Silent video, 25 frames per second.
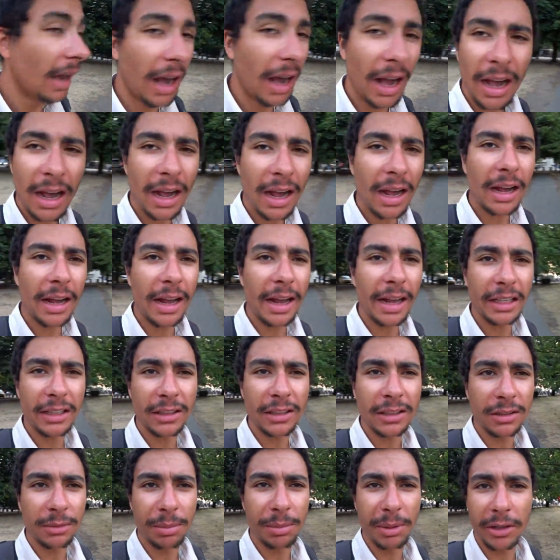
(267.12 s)
I
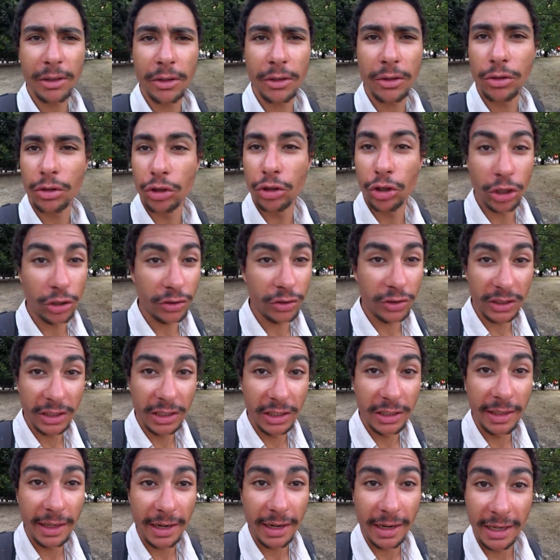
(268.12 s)
expected to just
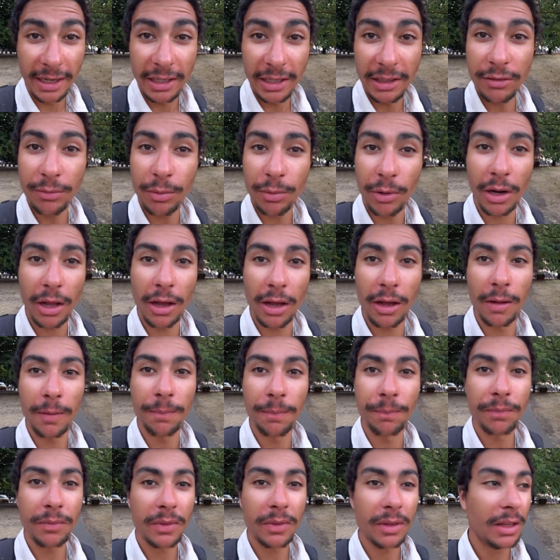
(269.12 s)
eat and leave, but
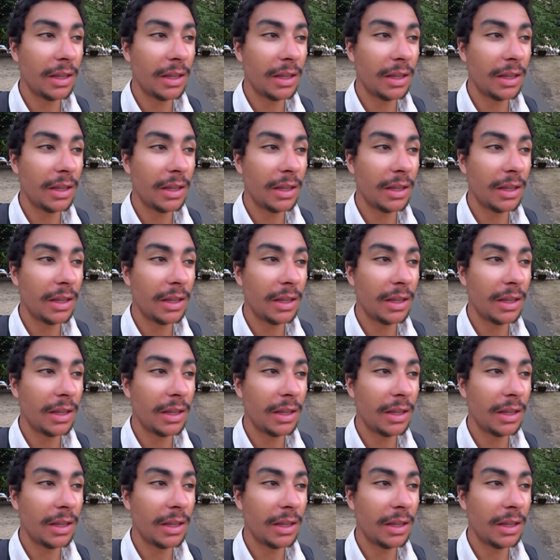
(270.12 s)
I